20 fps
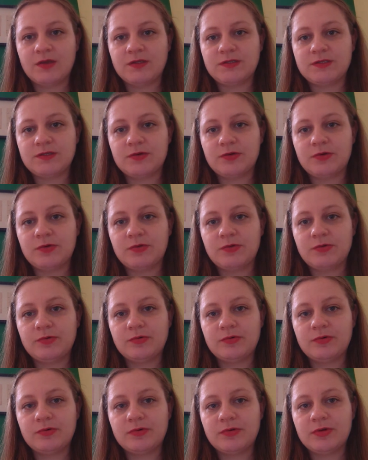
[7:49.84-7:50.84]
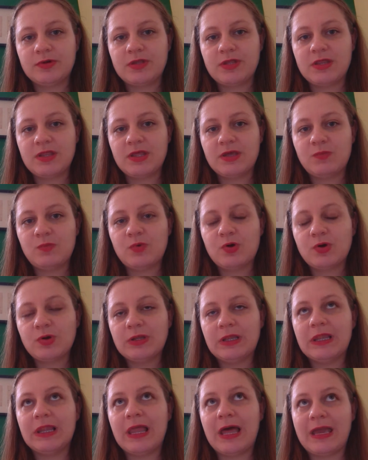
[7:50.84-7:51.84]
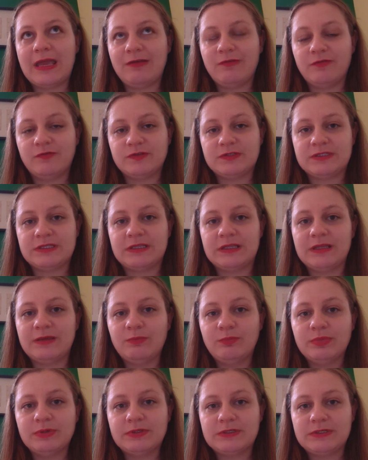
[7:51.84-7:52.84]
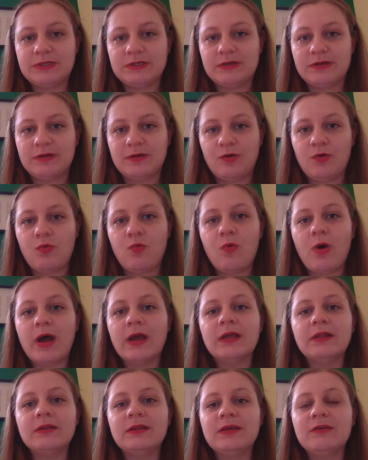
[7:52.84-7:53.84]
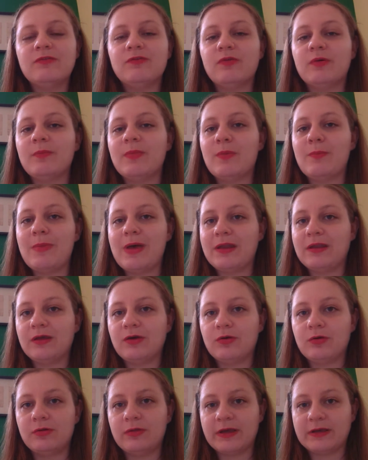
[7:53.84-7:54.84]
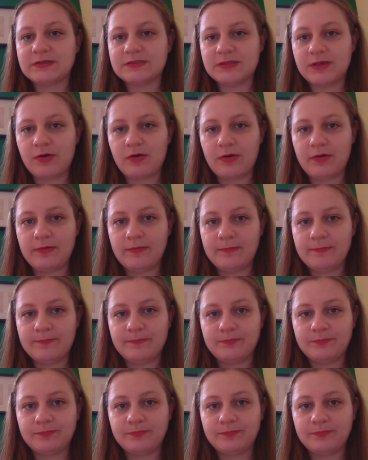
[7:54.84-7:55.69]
So the word life slipped quietly from the medical lexicon.